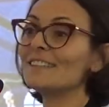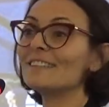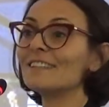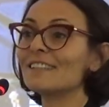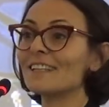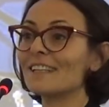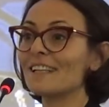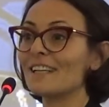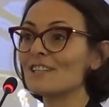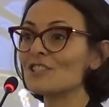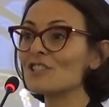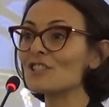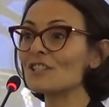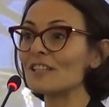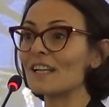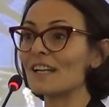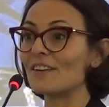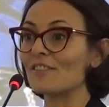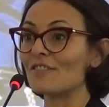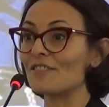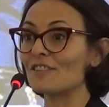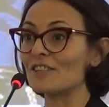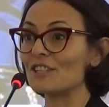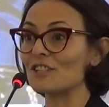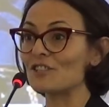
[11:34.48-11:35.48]
international
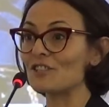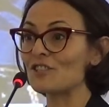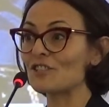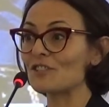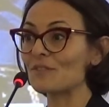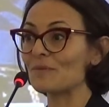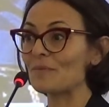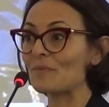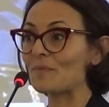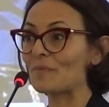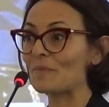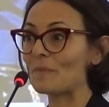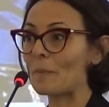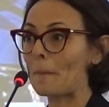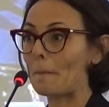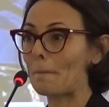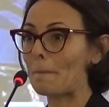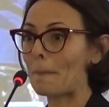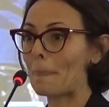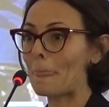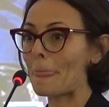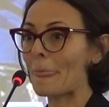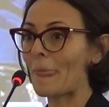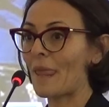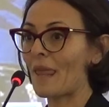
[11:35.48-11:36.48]
reach.
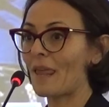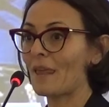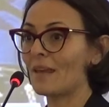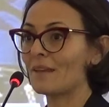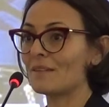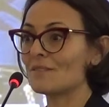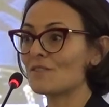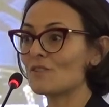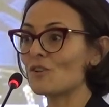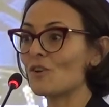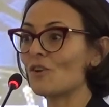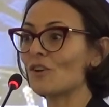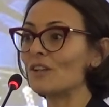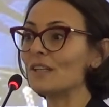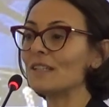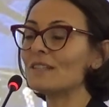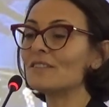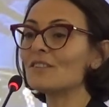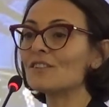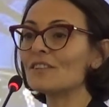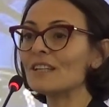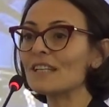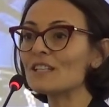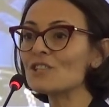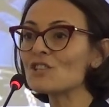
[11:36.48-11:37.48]
So
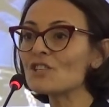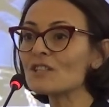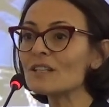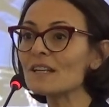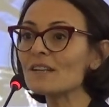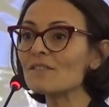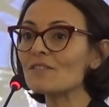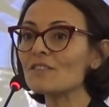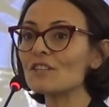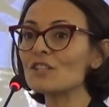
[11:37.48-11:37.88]
international